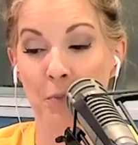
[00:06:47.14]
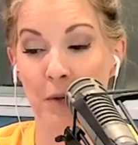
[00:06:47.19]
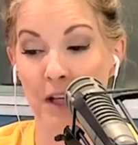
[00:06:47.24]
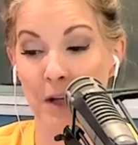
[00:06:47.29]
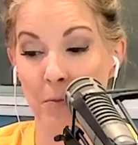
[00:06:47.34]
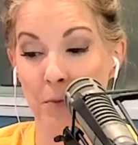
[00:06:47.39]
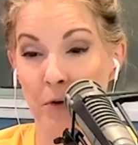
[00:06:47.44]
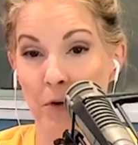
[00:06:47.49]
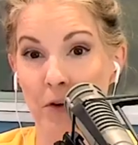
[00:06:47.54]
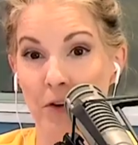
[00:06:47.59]

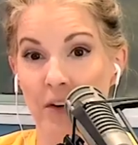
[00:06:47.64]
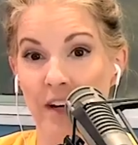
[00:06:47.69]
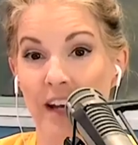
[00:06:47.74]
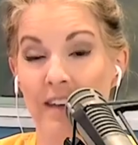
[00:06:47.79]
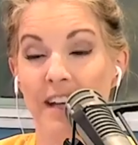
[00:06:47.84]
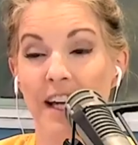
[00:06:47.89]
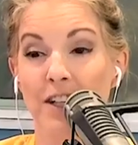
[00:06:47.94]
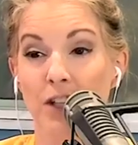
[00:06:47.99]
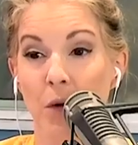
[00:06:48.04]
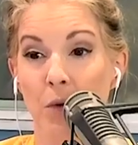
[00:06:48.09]
people
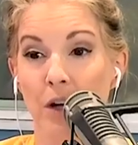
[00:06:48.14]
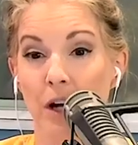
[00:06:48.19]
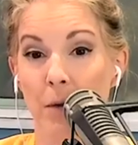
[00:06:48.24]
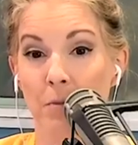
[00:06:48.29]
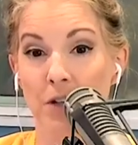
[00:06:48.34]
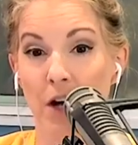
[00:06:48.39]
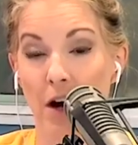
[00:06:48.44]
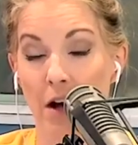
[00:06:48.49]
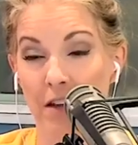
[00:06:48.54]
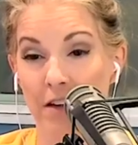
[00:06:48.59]
and they don't come
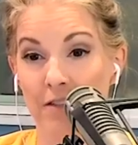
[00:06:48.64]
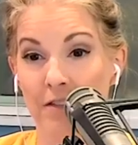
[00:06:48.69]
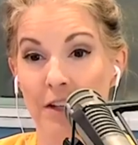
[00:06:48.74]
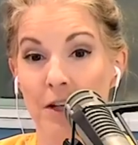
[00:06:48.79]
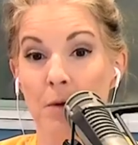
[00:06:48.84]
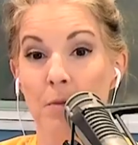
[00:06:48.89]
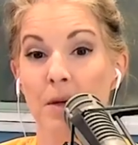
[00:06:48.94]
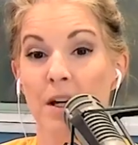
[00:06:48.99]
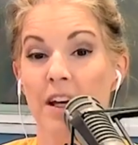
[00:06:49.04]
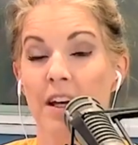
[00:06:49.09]
to all of
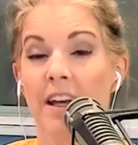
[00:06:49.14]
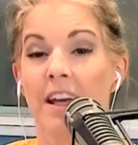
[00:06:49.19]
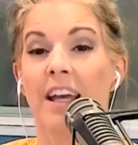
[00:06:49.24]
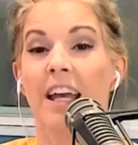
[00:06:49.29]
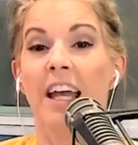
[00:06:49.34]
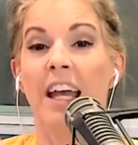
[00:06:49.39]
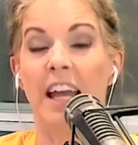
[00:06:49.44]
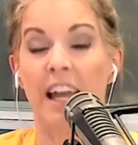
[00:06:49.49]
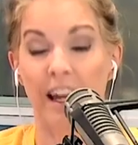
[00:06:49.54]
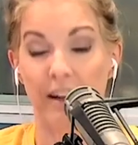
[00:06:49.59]
them,
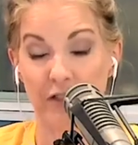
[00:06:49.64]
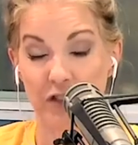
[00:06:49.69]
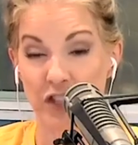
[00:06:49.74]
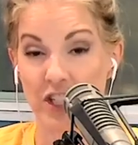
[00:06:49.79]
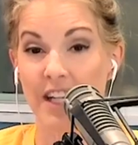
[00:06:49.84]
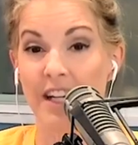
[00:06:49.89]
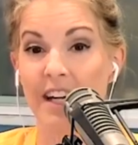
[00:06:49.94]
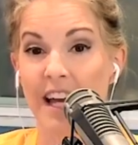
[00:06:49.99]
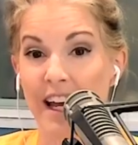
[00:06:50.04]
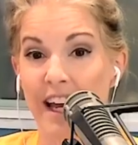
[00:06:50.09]
if
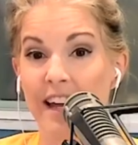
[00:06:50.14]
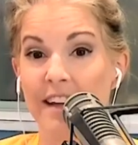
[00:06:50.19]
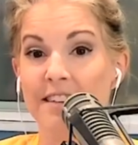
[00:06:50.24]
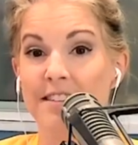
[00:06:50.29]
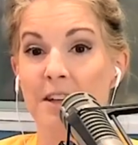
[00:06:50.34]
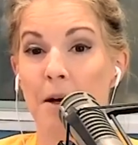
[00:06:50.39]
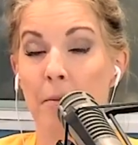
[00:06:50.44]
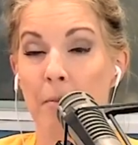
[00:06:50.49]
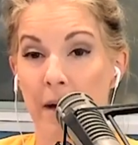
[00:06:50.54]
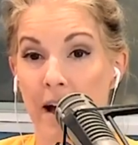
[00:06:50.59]
she
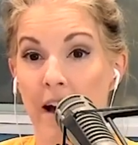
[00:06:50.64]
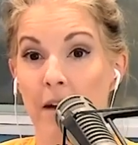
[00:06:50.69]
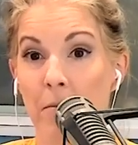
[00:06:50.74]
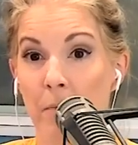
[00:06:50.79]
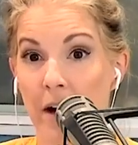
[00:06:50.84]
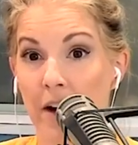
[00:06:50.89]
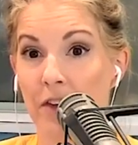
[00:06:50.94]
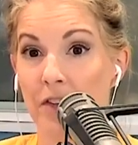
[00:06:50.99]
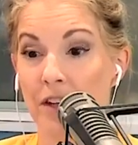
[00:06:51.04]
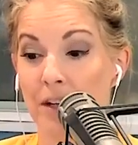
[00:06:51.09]
ends up
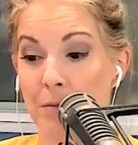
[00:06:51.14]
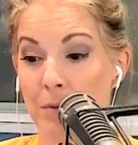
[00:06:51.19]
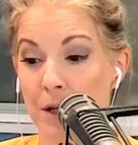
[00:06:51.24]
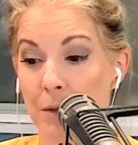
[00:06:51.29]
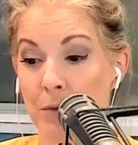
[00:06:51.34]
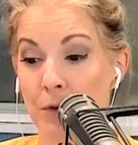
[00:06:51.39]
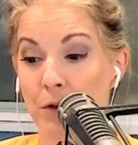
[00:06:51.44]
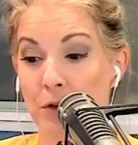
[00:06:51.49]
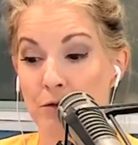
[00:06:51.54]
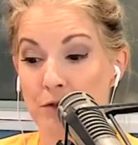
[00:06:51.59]
bad-mouthing
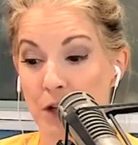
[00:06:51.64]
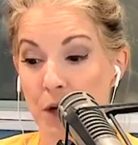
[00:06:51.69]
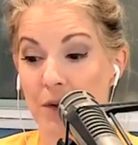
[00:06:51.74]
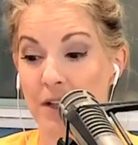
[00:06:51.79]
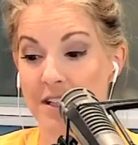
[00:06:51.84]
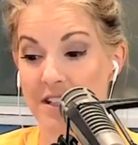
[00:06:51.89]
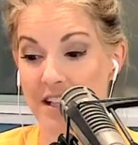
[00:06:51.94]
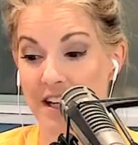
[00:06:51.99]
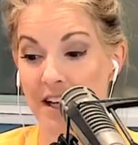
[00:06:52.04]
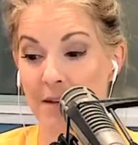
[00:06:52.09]
people who don't
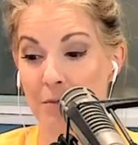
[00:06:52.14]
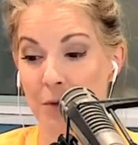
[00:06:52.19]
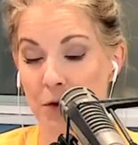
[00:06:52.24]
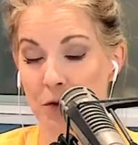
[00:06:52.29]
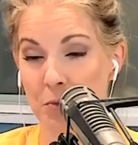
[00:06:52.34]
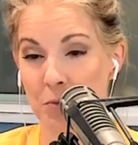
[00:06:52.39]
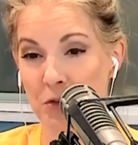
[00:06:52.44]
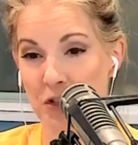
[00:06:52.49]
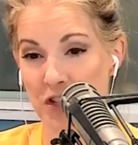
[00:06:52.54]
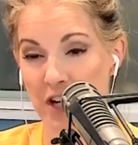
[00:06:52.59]
attend
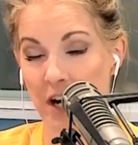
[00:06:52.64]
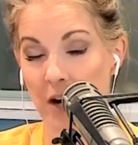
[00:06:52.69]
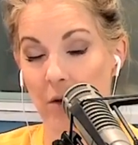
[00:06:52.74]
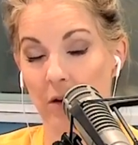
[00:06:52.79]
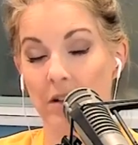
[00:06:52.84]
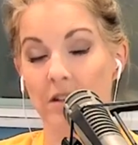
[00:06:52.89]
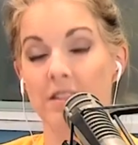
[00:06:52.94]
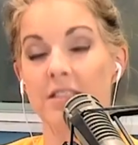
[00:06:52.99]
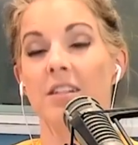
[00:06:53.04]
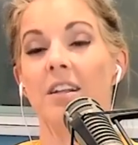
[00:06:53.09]
multiple
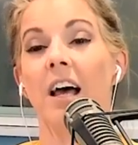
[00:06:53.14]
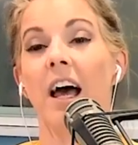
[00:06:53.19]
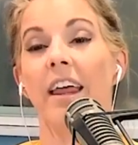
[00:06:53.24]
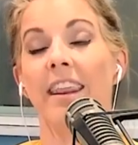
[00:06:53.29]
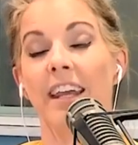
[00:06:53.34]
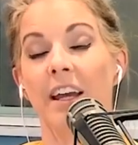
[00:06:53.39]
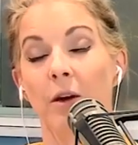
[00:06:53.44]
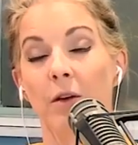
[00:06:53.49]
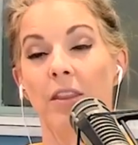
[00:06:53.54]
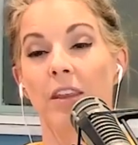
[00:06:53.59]
showers, I
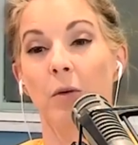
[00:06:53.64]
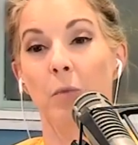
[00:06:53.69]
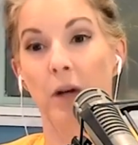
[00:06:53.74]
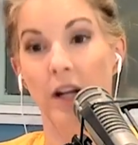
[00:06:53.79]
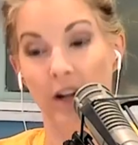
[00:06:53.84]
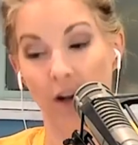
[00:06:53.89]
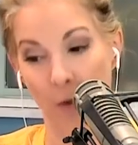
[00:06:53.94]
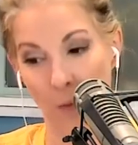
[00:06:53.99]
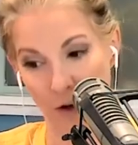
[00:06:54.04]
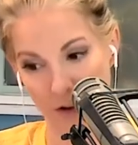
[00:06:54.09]
think then we
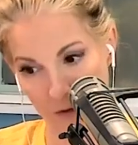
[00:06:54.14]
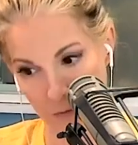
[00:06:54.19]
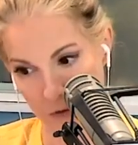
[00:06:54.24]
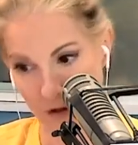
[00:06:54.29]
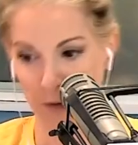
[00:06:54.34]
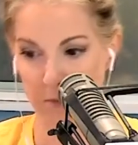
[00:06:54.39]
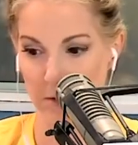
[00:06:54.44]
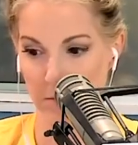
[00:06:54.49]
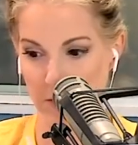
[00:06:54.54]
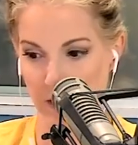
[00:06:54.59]
know where the
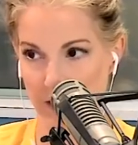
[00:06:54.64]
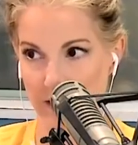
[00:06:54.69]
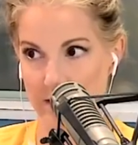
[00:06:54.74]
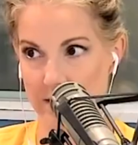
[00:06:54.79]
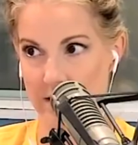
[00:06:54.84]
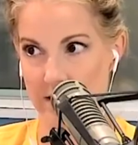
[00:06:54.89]
problem lies.